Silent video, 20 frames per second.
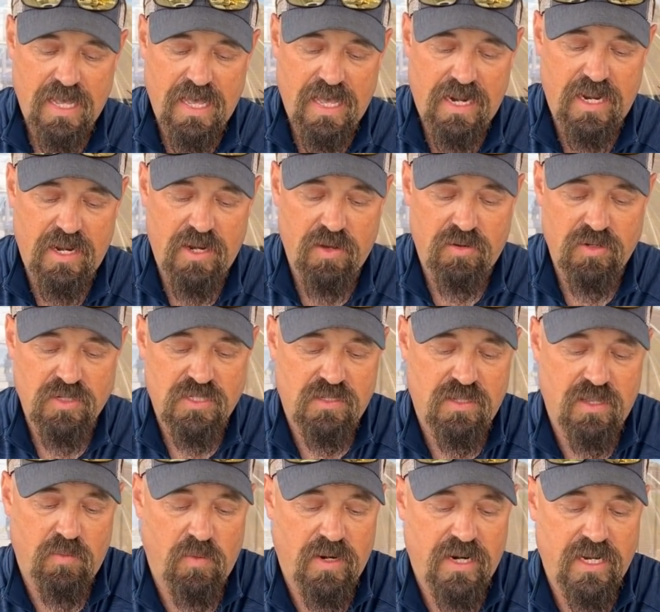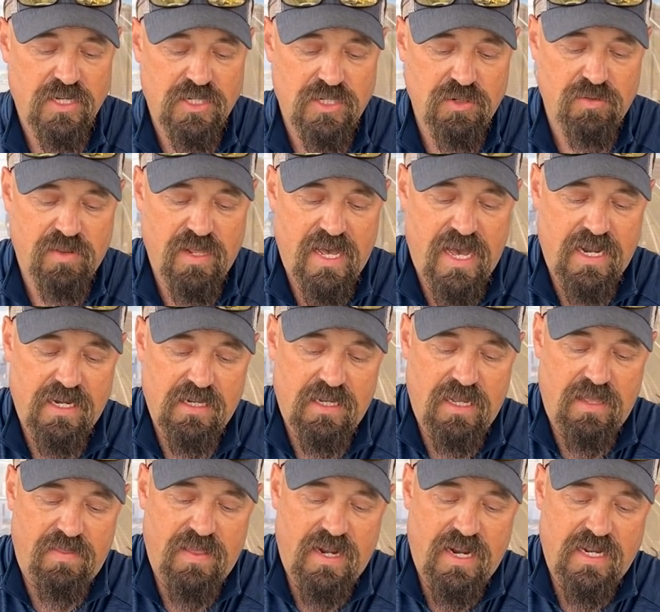And I noticed that when I do that,
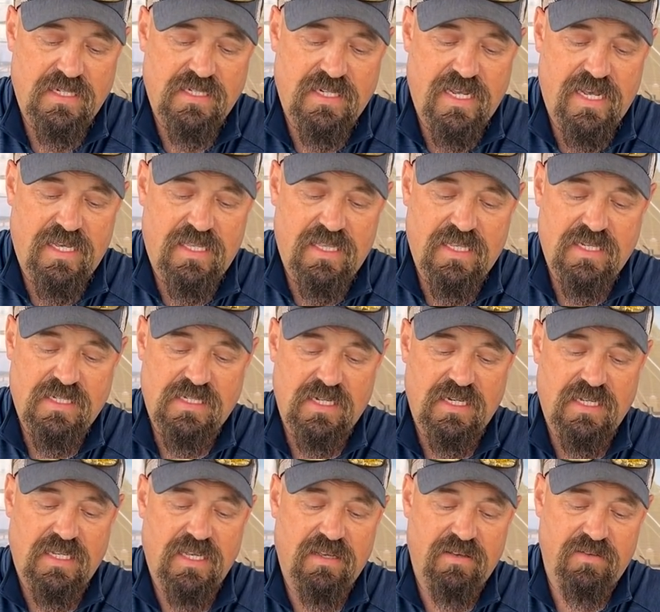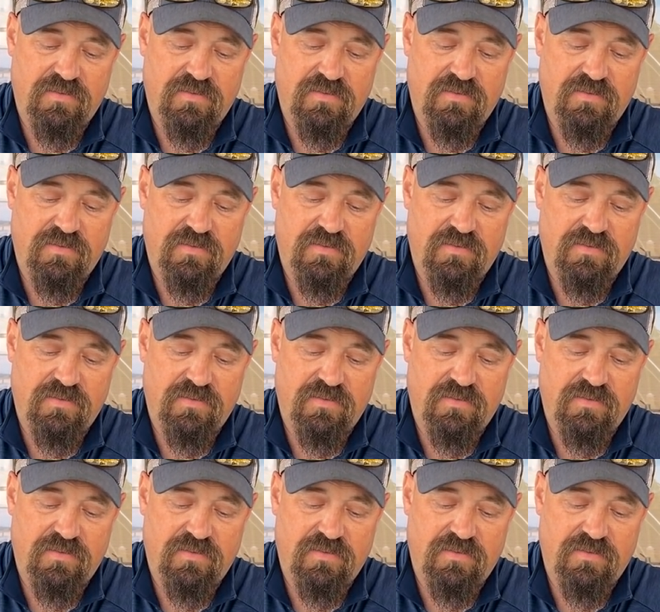and then I take this and